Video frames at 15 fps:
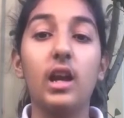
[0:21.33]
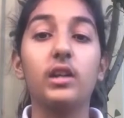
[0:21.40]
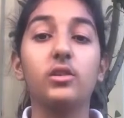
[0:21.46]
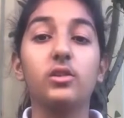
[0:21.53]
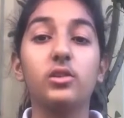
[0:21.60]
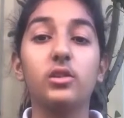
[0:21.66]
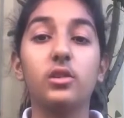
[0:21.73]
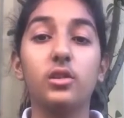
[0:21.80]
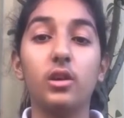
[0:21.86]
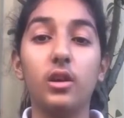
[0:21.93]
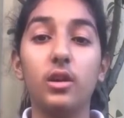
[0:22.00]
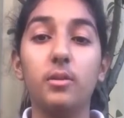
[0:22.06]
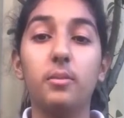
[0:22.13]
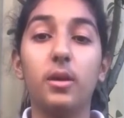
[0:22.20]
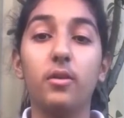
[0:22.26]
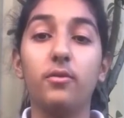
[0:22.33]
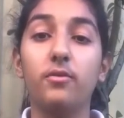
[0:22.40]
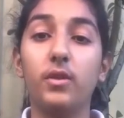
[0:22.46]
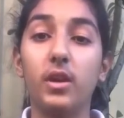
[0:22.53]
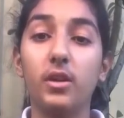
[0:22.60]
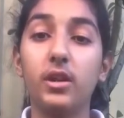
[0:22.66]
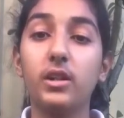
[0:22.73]
and got to learn about
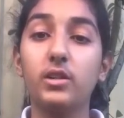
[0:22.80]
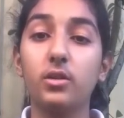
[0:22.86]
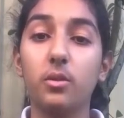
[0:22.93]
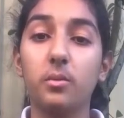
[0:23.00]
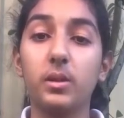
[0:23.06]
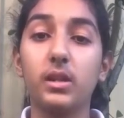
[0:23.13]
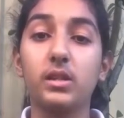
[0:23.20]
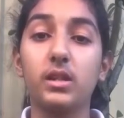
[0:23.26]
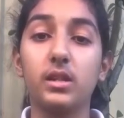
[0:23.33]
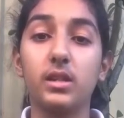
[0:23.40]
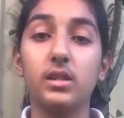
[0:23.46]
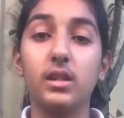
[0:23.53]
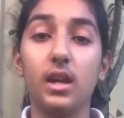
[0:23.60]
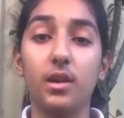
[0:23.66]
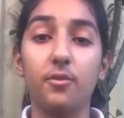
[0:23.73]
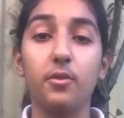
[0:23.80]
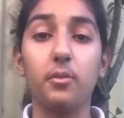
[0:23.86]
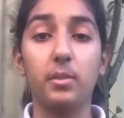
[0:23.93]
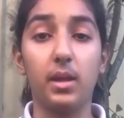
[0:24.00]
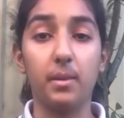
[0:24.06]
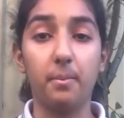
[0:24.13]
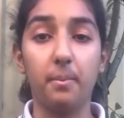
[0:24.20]
various topics in design
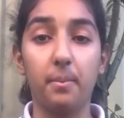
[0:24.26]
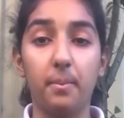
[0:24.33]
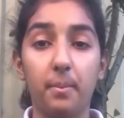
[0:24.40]
from them.